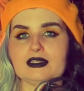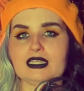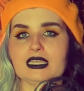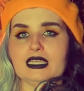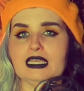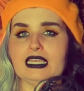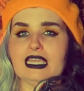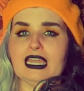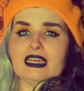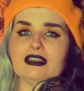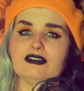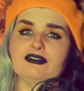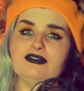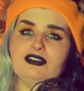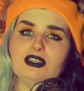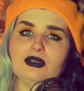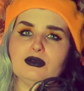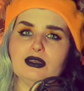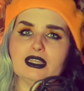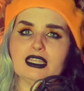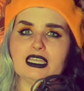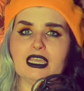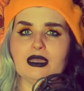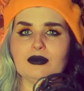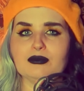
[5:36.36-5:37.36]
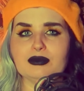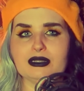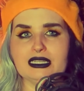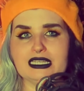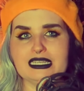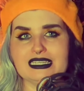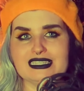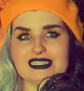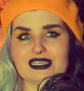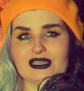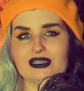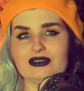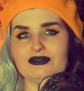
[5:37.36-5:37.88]
He had a few other
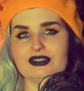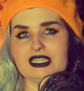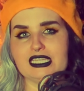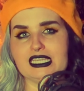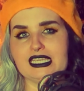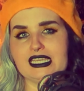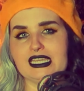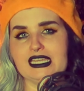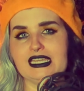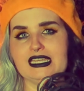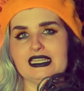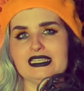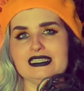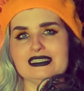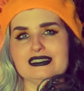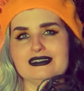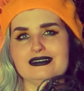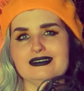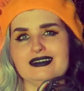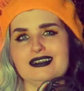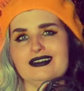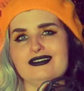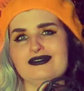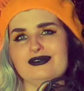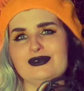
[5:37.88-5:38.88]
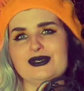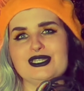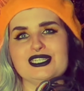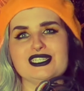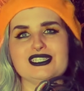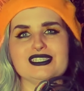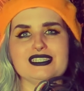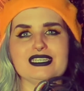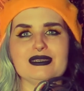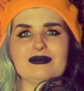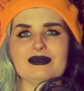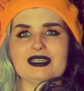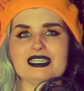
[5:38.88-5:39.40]
companies over the years, none of which
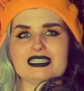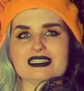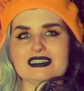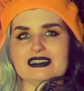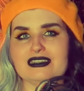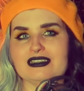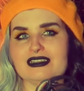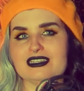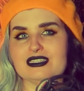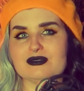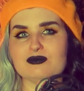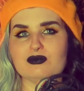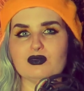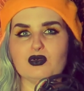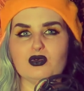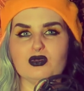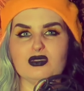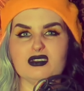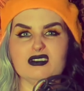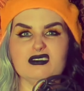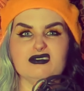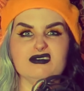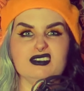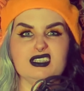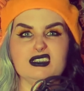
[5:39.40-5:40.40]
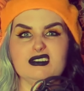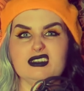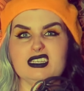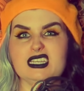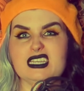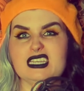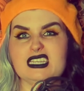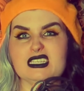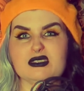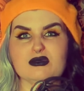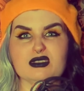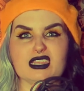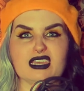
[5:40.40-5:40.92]
seeming to last more than a few
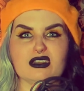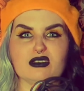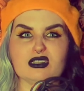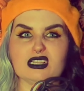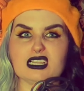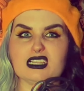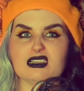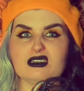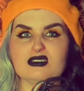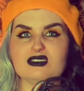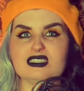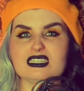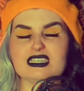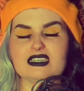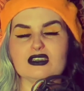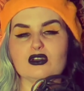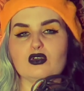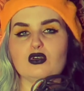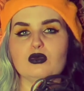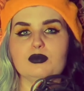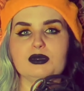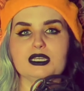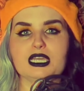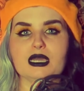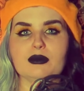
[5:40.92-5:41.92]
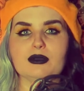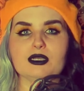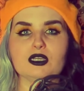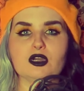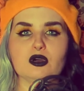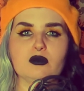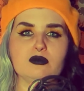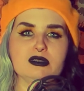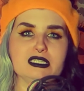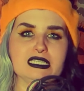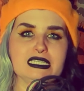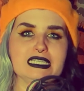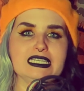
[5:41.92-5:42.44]
years without closing or becoming
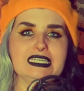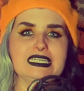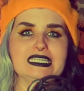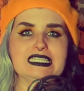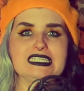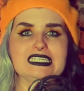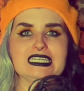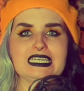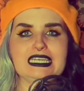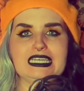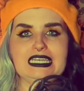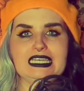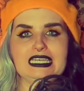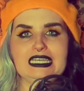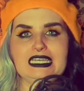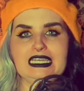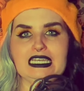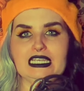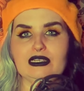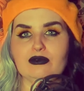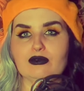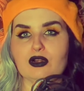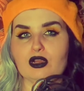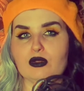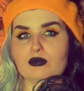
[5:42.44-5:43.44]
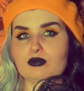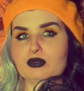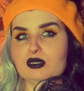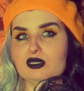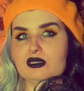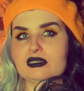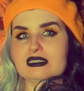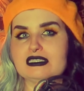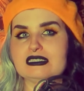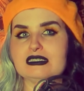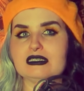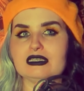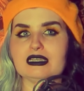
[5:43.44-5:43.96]
obsolete. He wrote
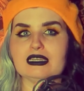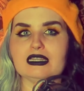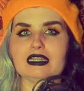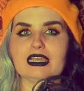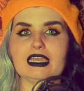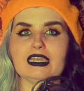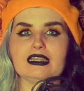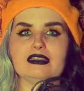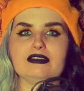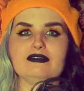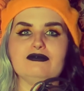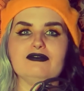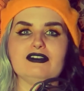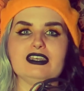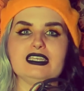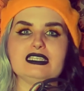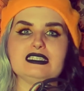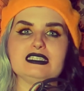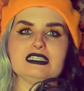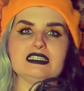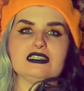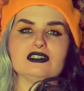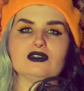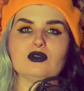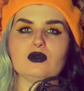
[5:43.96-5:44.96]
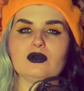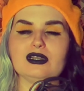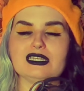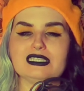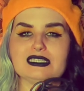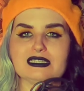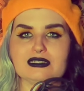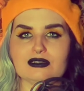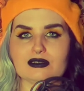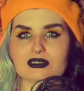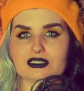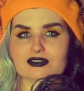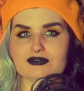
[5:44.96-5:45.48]
books and had invested quite
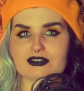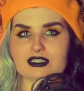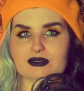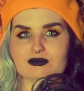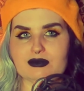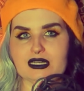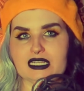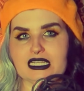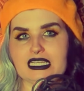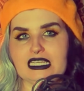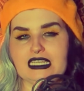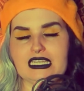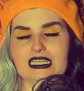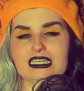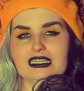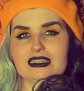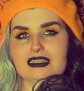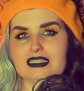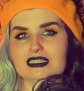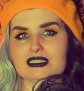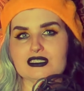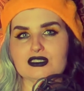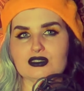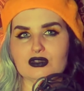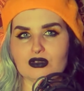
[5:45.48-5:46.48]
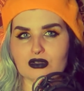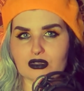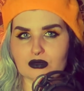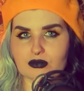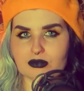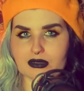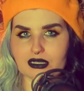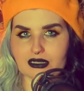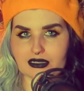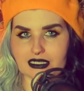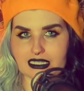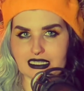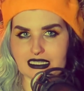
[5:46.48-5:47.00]
a lot of his money in the stock
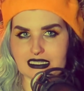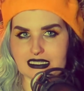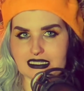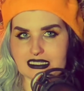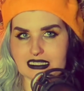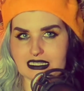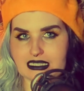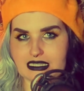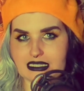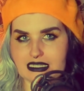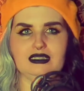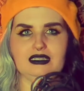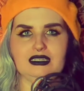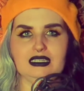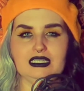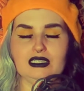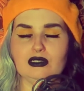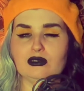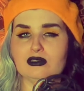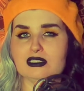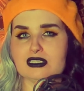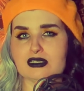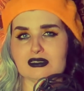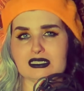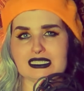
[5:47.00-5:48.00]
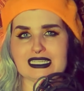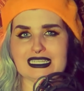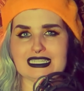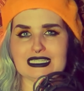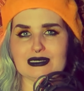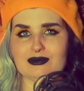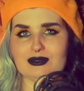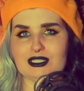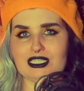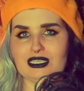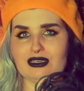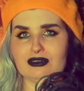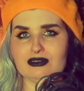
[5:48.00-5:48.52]
market. He also set
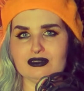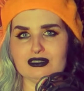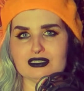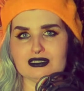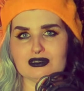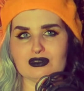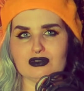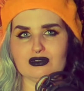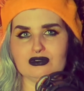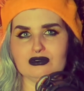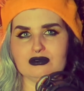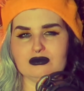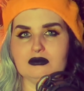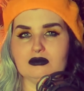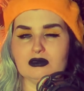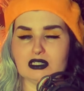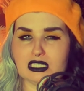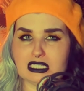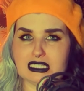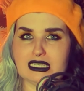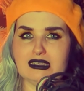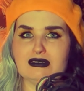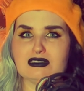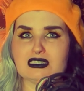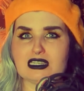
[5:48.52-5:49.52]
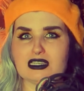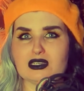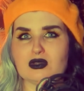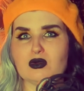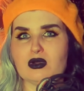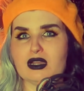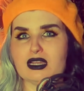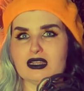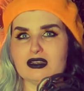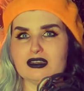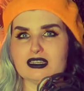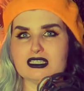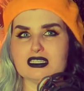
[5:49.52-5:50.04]
up a yoga school, which sounds like
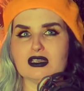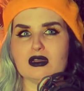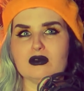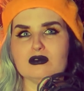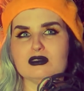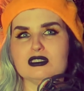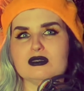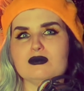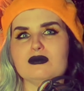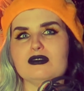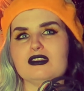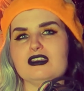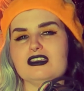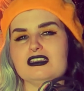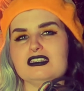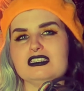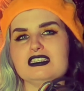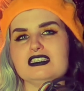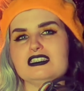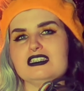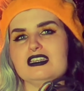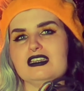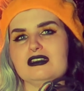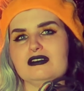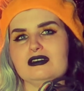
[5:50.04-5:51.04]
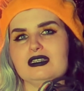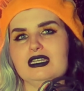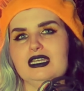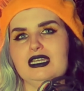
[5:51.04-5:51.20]
quite a nice wholesome thing to do,